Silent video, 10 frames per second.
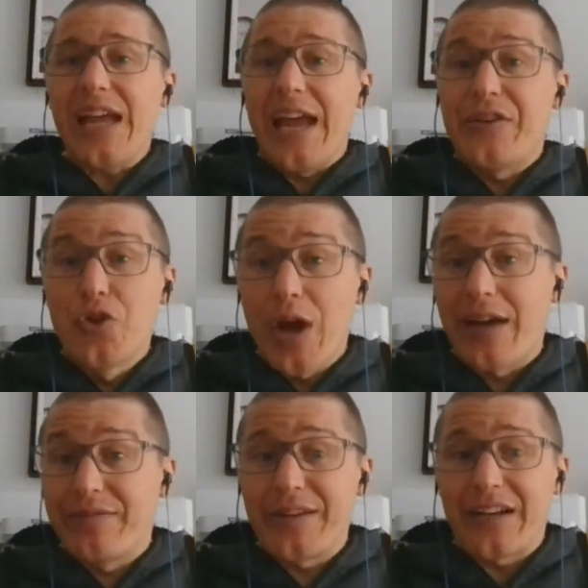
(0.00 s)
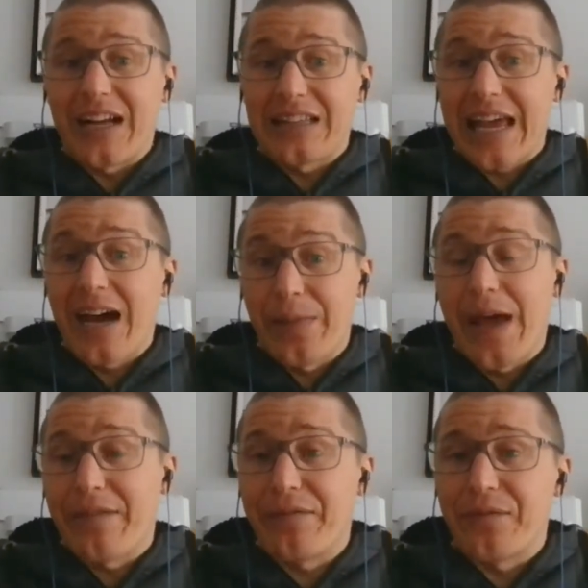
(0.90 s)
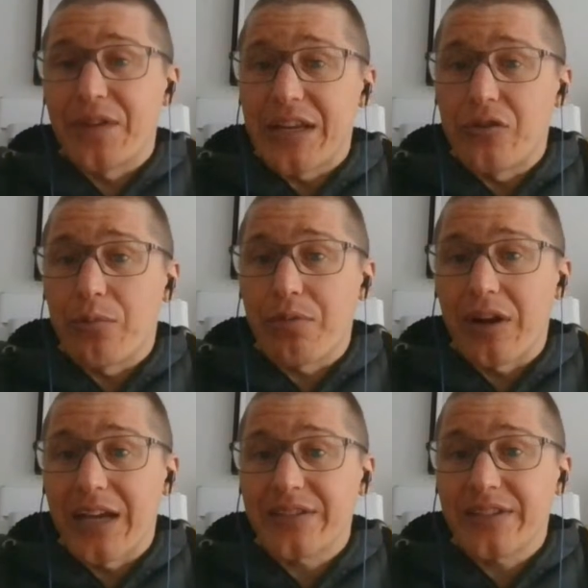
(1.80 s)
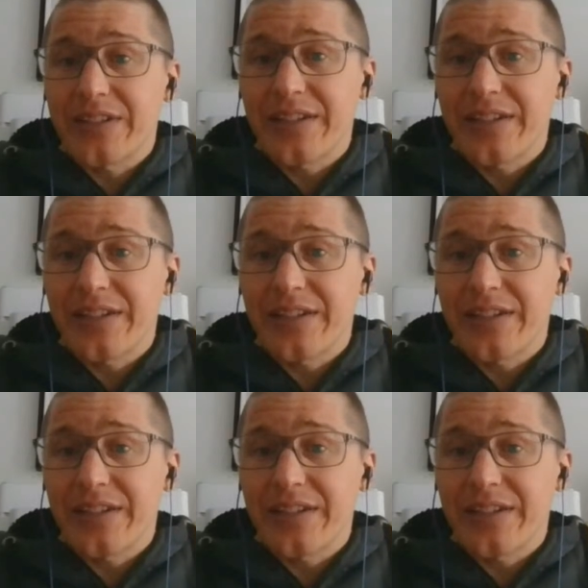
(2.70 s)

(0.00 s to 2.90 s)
and you haven't allowed that in your price.